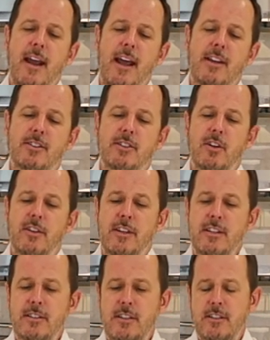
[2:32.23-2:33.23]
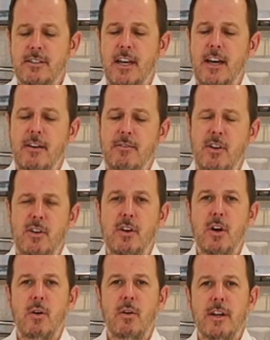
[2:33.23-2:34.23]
And so this is, you can go